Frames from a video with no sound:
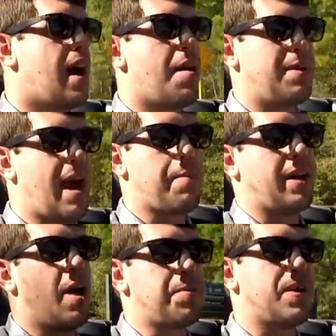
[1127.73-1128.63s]
Be happy to
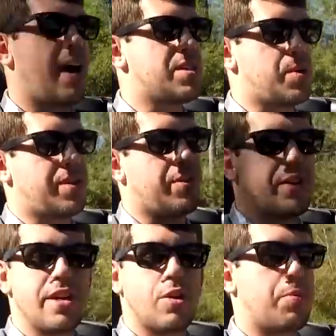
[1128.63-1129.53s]
help you guys with your
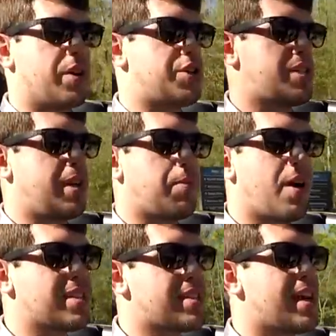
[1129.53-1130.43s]
vehicle purchasing
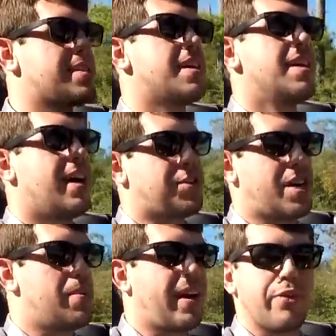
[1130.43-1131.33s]
process. Try
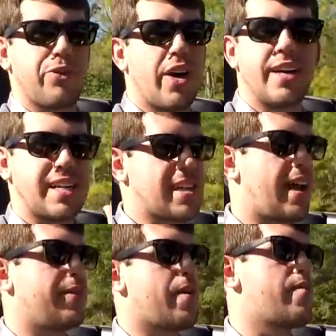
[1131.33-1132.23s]
to make it fun and
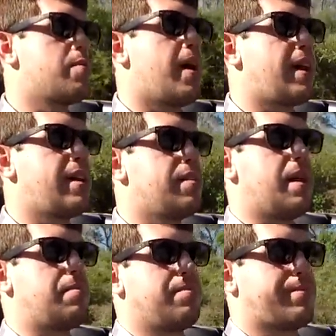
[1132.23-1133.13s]
exciting for everybody,
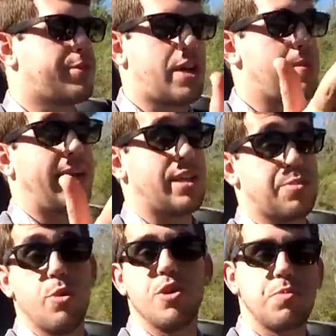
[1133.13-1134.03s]
and try to make it as
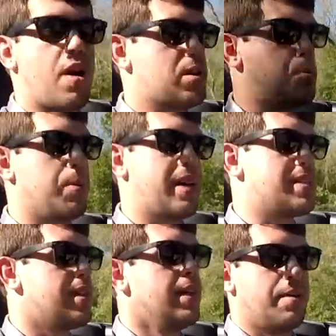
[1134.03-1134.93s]
smooth as possible,
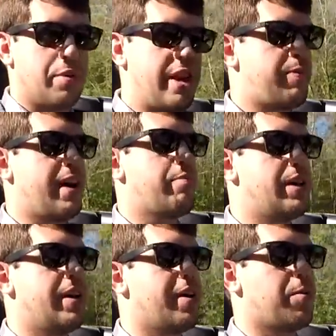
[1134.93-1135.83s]
because believe me, I've
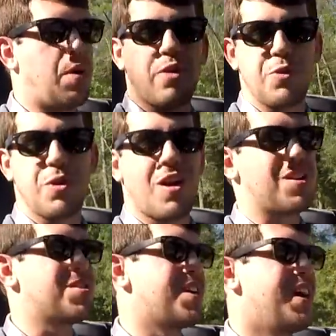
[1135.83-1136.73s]
been there, bought a few
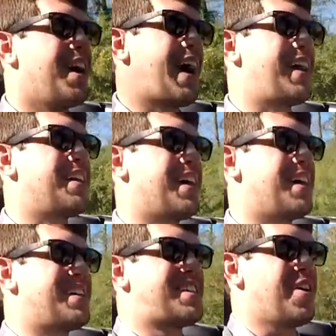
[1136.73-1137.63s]
cars, and
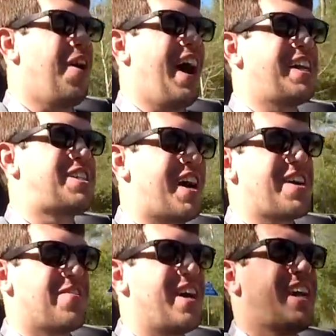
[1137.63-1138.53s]
so I try
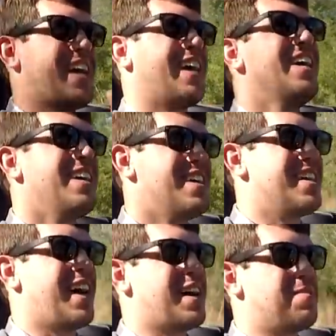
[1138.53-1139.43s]
to make it
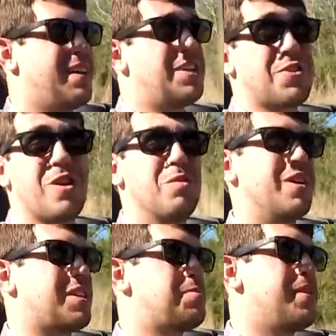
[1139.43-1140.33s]
an enjoyable
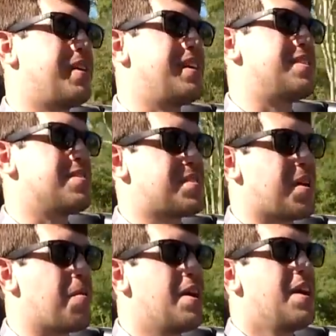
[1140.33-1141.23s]
experience.
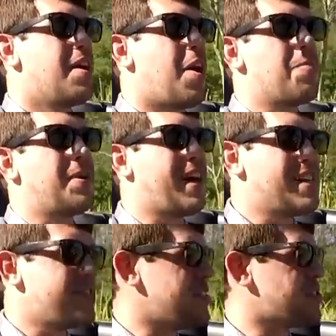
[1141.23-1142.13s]
So hope you
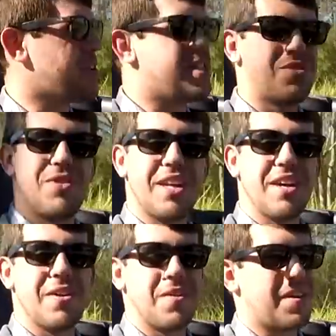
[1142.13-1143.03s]
guys have enjoyed this
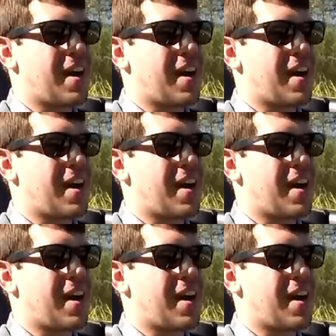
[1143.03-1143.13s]
video.